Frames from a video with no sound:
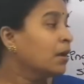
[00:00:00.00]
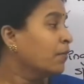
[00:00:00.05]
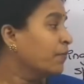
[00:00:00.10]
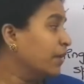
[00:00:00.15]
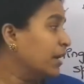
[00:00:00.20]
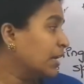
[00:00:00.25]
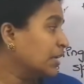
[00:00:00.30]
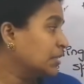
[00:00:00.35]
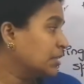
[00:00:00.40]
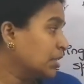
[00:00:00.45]

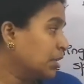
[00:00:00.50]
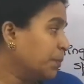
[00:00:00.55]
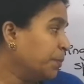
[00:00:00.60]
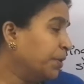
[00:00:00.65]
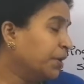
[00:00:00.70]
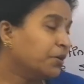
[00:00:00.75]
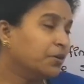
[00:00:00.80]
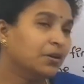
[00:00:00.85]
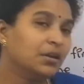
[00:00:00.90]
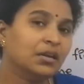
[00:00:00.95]
whereas the
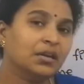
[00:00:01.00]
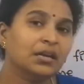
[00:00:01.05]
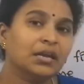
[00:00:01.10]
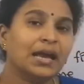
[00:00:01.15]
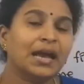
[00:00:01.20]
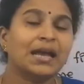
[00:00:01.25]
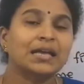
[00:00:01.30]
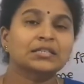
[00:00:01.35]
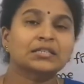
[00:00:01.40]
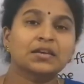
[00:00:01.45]
repetitive DNA
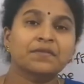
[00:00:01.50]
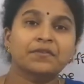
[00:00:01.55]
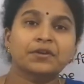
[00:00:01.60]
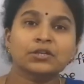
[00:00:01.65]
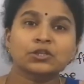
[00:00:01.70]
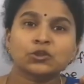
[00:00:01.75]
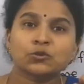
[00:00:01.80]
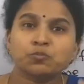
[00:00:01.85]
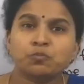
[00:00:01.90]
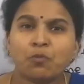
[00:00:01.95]
has given
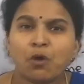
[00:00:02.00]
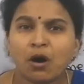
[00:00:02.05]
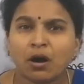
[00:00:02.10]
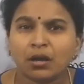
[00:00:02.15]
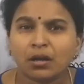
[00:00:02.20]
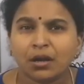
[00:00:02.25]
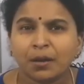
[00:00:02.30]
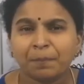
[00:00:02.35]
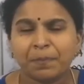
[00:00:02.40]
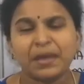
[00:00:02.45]
a
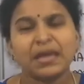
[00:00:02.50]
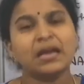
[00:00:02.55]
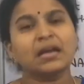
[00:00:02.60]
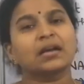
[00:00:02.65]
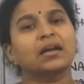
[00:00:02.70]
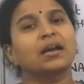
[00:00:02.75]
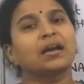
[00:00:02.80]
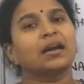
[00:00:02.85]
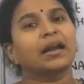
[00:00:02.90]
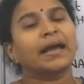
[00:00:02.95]
smaller
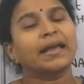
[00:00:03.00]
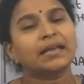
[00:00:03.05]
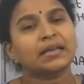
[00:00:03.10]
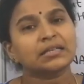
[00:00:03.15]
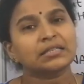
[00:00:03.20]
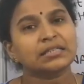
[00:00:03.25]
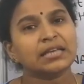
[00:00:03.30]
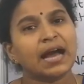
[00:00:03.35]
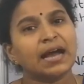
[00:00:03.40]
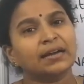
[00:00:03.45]
peak like
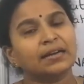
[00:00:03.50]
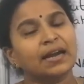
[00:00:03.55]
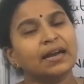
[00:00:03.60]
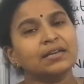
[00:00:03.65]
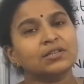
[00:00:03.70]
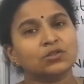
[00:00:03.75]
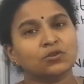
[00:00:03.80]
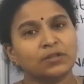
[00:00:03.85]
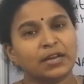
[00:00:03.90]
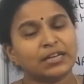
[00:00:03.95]
a
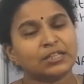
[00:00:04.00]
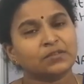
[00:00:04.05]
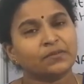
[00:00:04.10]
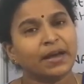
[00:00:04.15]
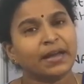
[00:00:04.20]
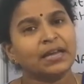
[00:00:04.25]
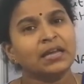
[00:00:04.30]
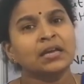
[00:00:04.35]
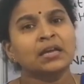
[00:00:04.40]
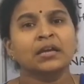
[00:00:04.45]
satellite. So that is
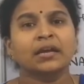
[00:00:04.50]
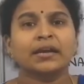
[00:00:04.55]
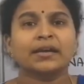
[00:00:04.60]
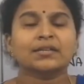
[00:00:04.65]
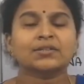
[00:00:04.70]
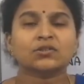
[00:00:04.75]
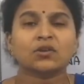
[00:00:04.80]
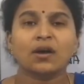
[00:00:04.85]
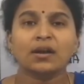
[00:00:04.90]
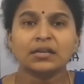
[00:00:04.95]
why it
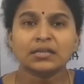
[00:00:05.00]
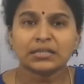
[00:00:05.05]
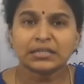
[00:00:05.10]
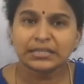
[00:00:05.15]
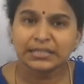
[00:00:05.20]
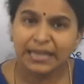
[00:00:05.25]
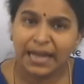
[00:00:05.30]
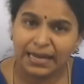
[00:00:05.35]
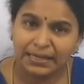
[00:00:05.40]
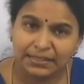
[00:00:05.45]
is called
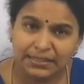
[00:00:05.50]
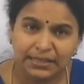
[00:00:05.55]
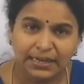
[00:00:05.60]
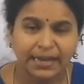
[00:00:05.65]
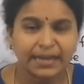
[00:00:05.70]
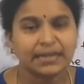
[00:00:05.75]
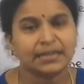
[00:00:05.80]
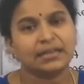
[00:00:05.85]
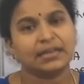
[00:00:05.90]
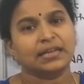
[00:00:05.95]

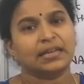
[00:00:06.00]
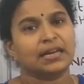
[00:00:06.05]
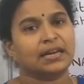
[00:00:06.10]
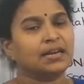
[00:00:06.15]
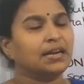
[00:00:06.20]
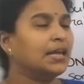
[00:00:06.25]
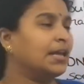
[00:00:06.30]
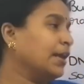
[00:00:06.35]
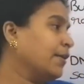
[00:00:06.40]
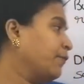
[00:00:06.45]
satellite
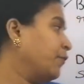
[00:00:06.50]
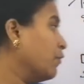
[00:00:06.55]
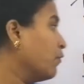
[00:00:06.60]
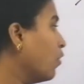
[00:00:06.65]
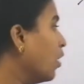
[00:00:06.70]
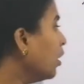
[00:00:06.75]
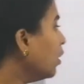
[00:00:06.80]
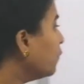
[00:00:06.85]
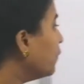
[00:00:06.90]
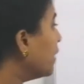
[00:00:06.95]
DNA. If you
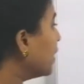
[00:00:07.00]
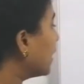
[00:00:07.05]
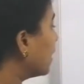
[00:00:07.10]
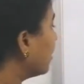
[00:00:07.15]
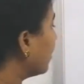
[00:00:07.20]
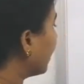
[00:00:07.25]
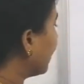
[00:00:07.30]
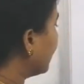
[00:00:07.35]
want, we can